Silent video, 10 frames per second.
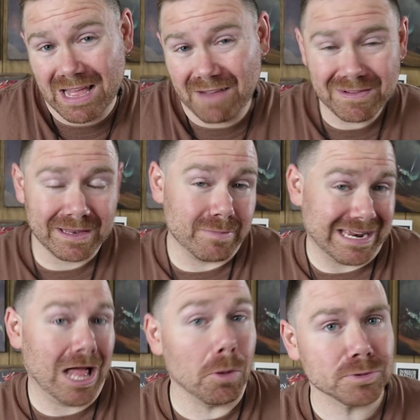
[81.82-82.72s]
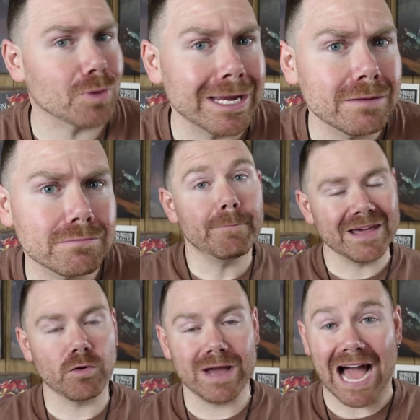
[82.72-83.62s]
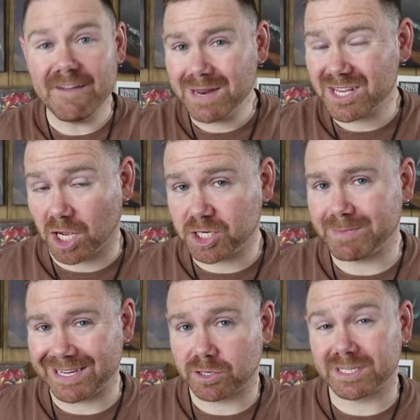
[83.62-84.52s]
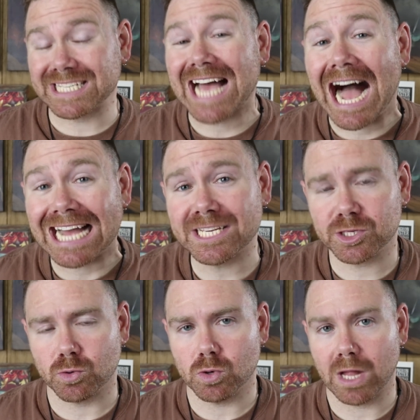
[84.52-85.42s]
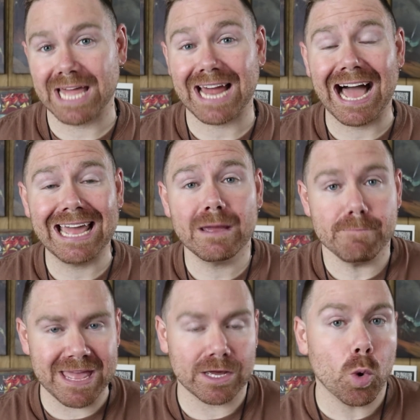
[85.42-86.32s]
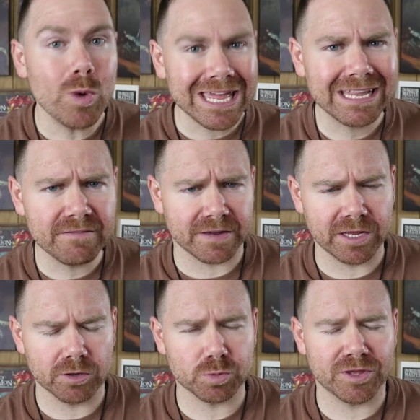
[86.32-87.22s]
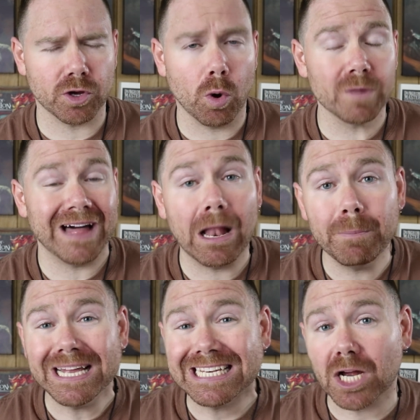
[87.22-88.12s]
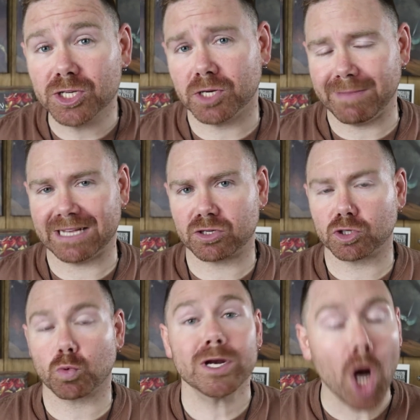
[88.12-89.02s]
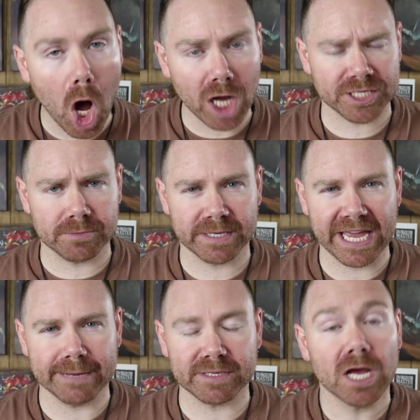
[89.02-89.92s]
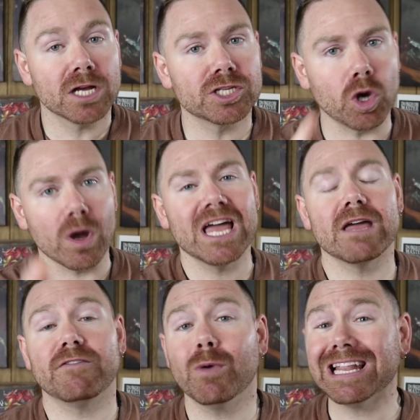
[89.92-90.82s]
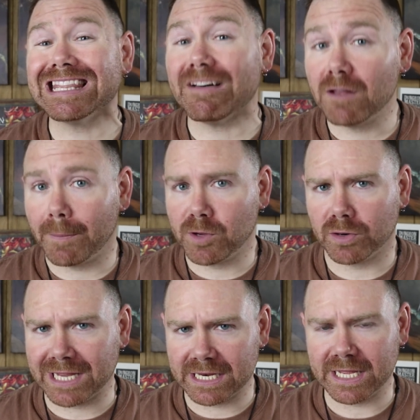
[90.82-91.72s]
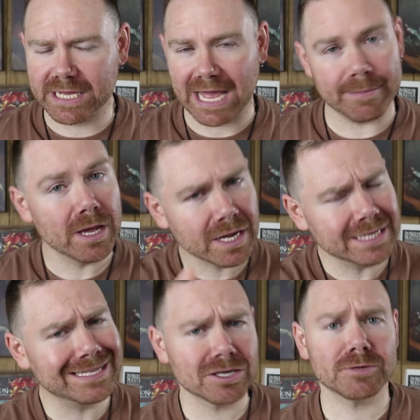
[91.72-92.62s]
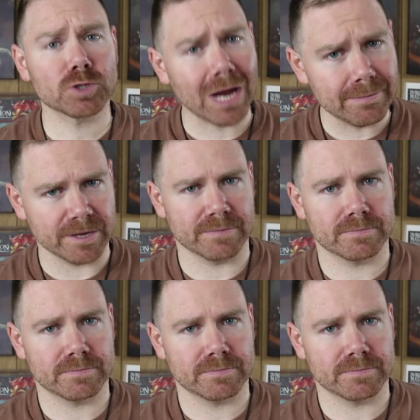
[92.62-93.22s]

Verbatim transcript: Every little bit helps, right? By the way, I've been a Dungeon Master since high school, and I make weekly videos with the goal of helping Dungeon Masters run awesome games. So if you want to level up your D&D game, consider subscribing.